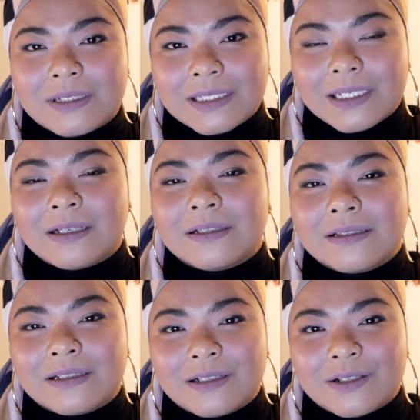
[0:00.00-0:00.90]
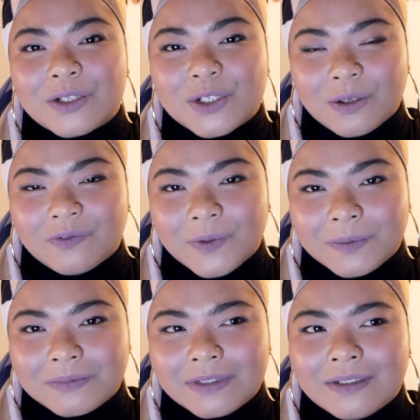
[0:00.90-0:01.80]
6 short
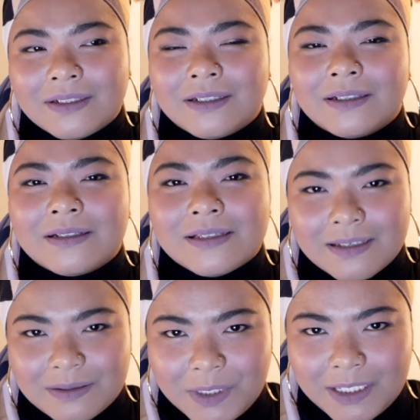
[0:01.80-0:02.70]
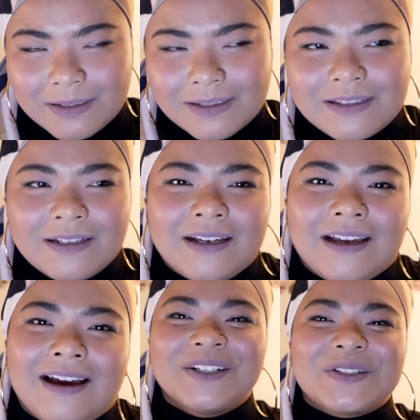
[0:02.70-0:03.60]
film, 6 minutes.
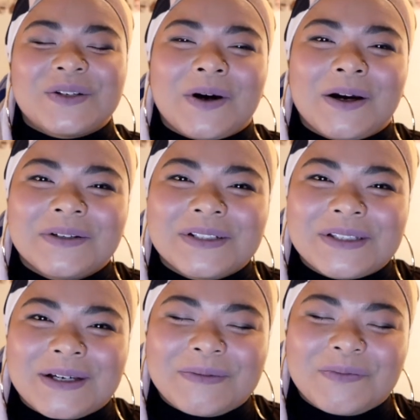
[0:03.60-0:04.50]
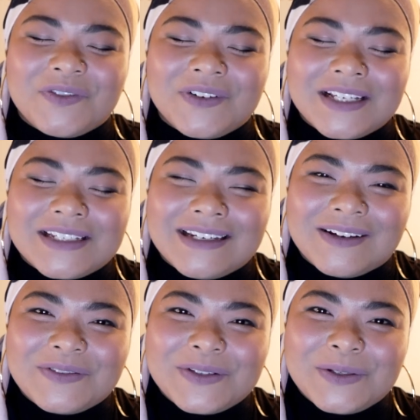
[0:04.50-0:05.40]
So I was privileged
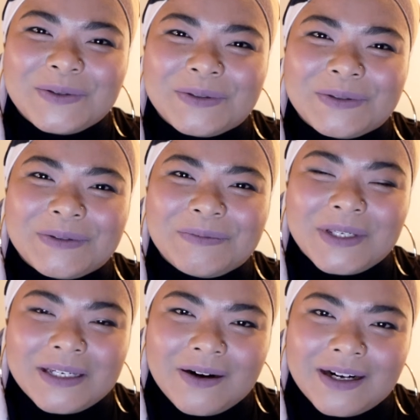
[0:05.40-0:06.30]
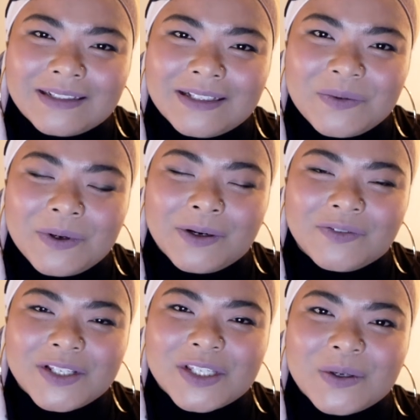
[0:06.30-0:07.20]
enough to be directing one
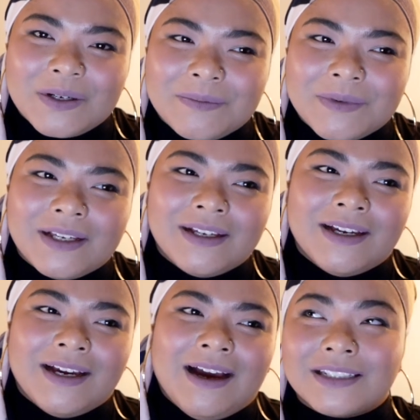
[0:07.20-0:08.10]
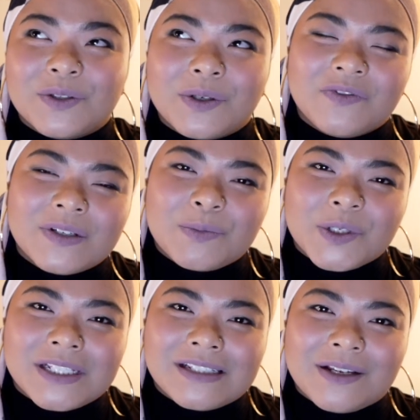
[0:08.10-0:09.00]
of the script. So the first
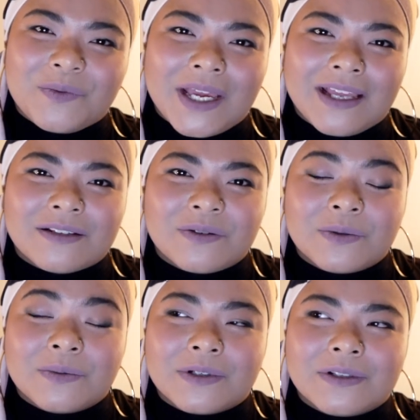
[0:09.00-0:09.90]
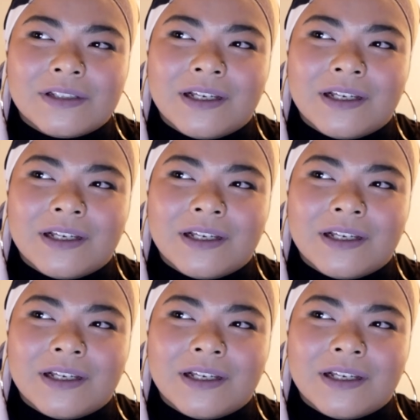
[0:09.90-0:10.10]
process that we had to do was